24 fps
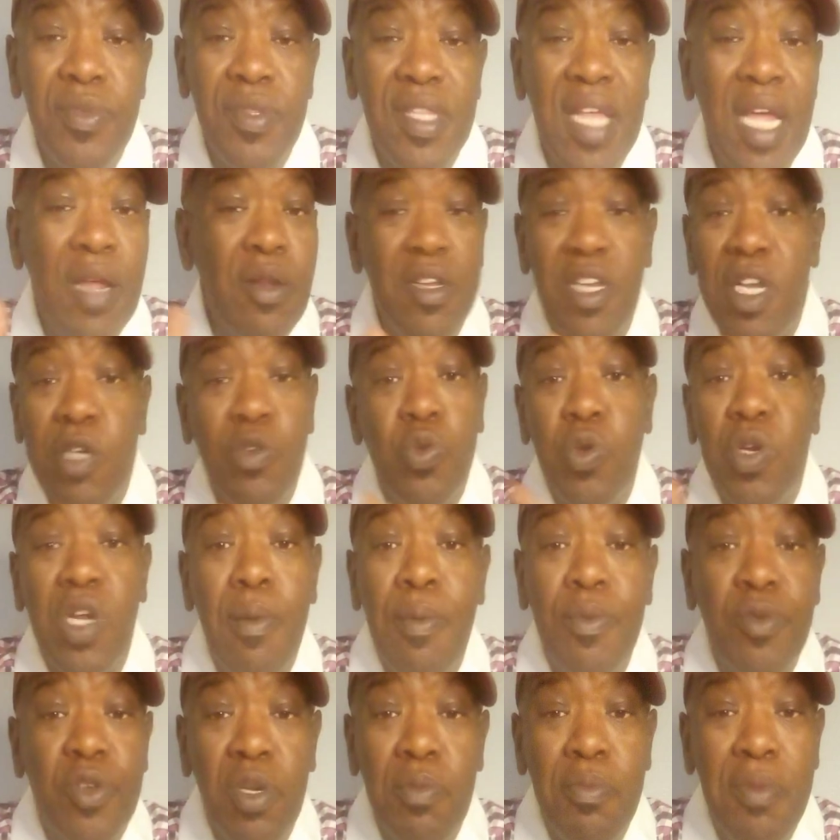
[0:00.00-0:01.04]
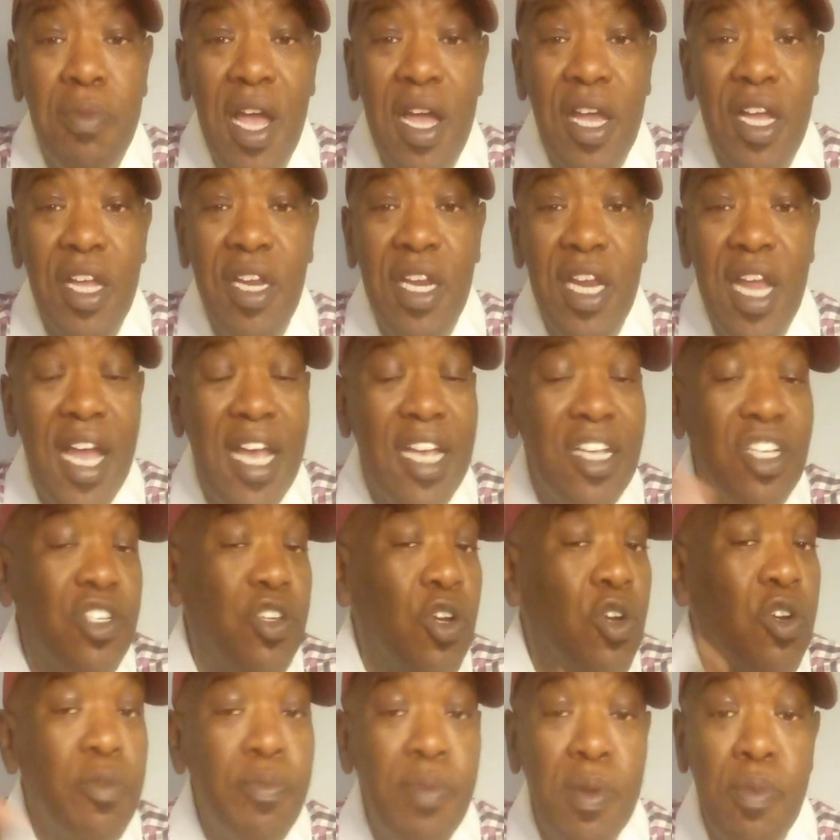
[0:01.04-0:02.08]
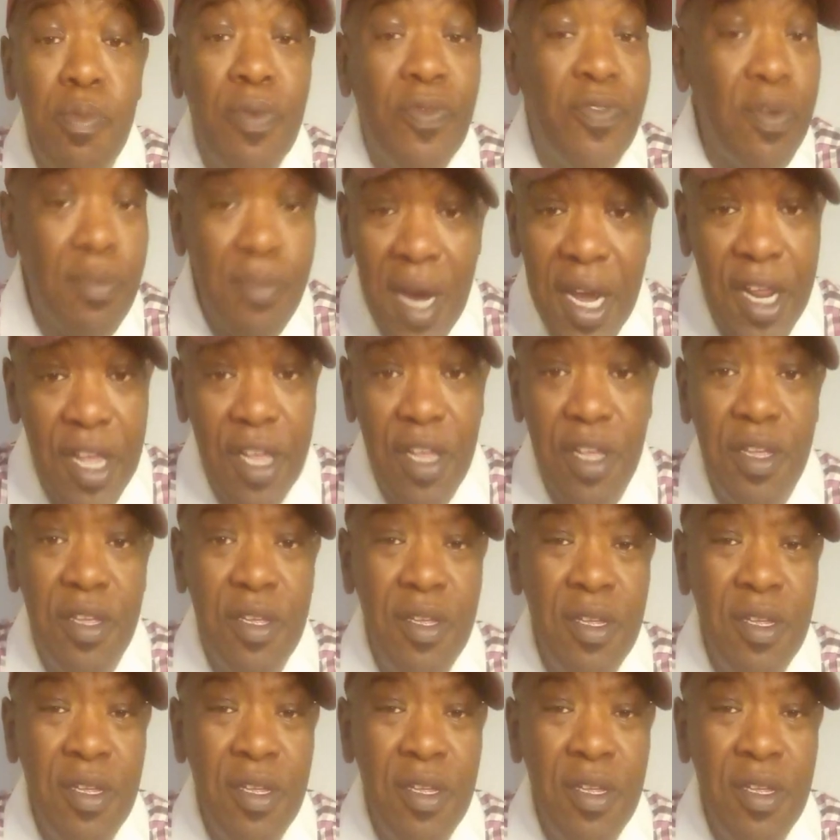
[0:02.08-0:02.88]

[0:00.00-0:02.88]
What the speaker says: that just would come to the block and ask certain people for money.